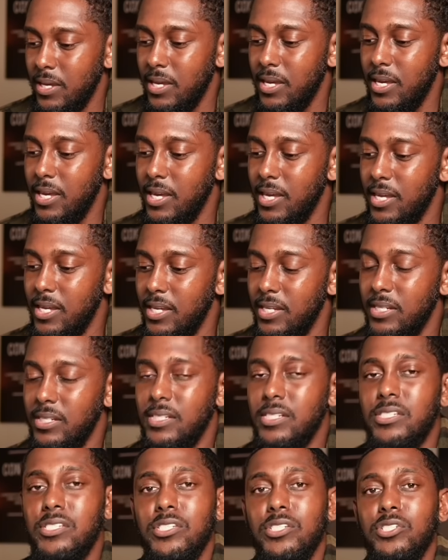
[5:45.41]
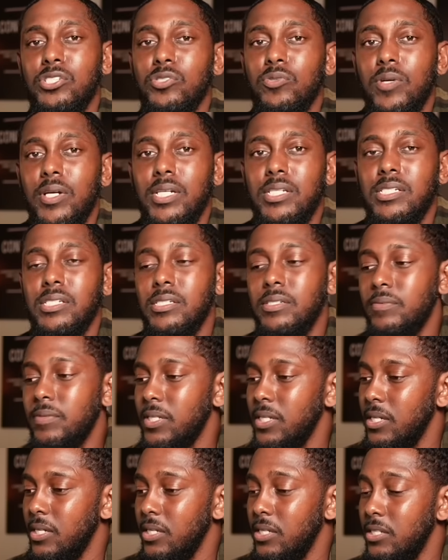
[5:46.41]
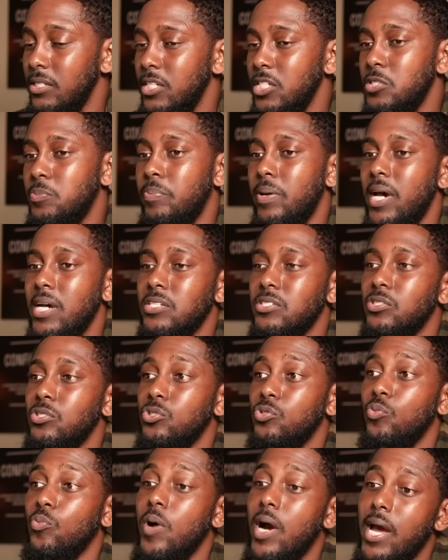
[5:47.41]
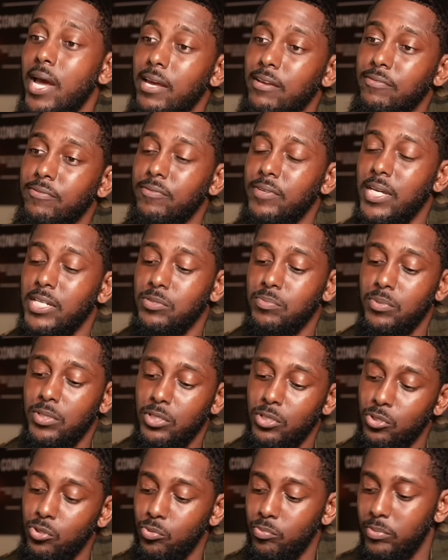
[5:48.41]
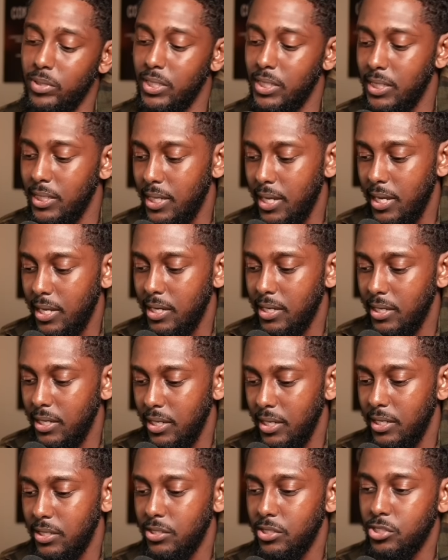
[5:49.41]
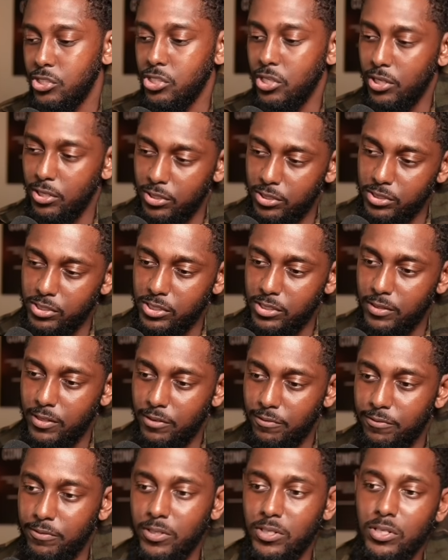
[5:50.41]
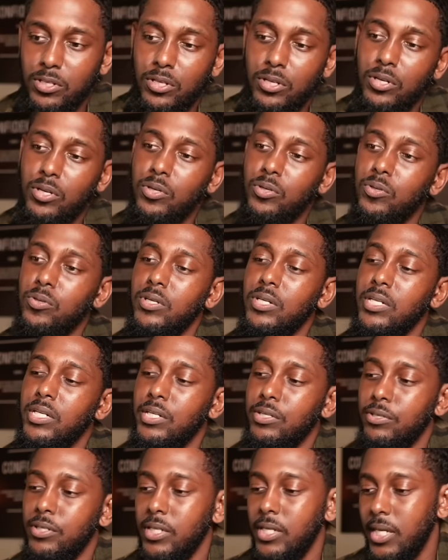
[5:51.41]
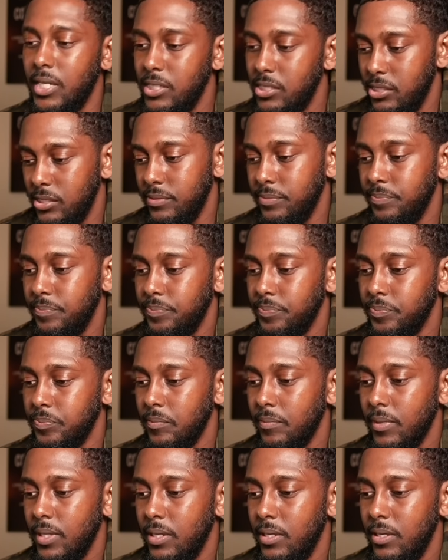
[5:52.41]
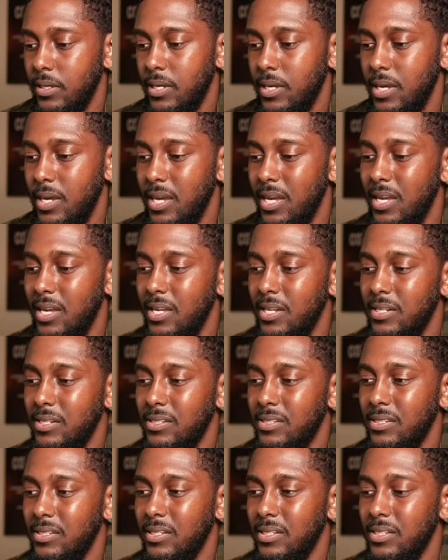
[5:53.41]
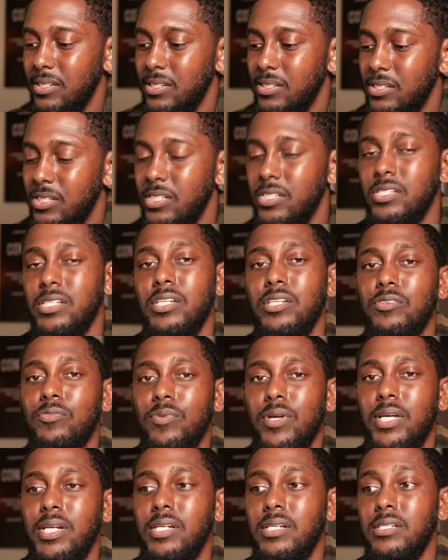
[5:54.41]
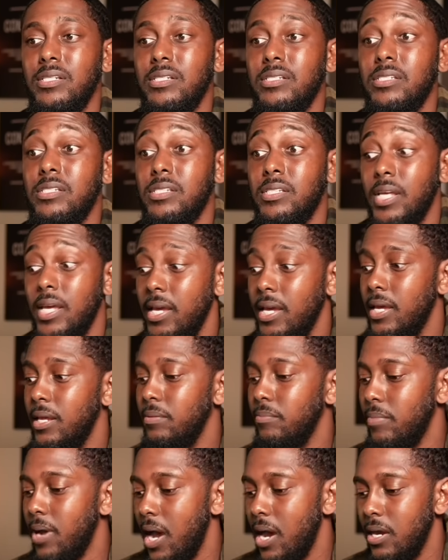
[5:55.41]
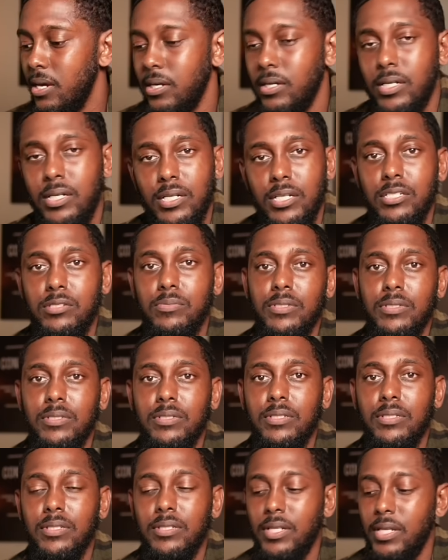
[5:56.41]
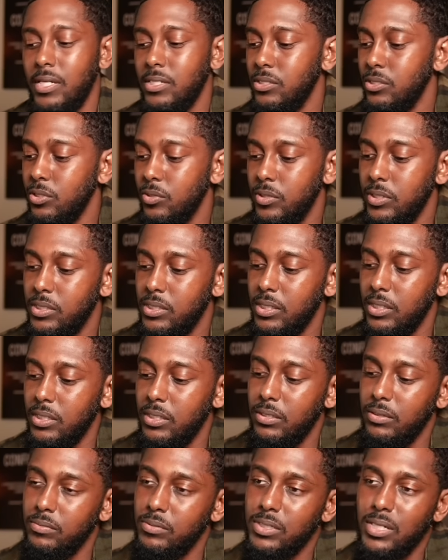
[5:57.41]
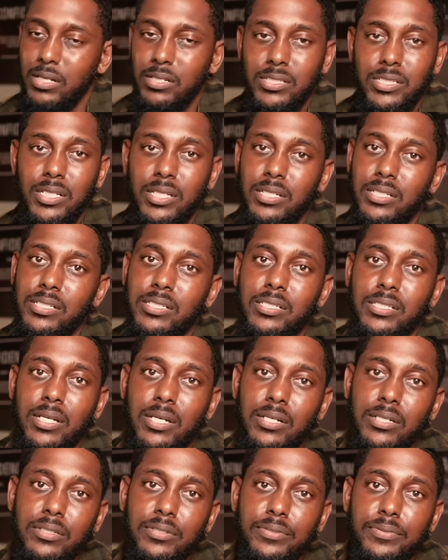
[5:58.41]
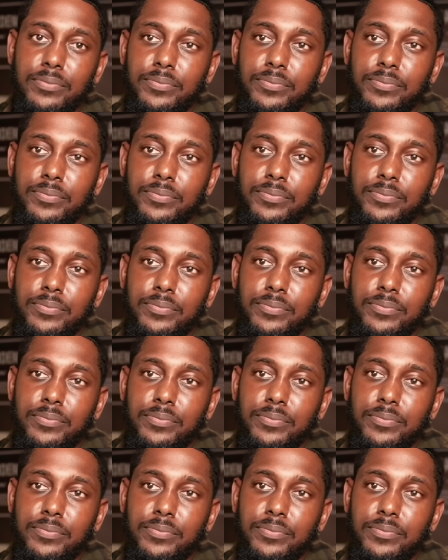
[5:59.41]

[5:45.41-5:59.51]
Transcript: And in this situation, this pastor's wife has been humiliated in the church in front of the whole congregation, and she's getting ready to stand by her husband, as though it seems. Y'all check this out.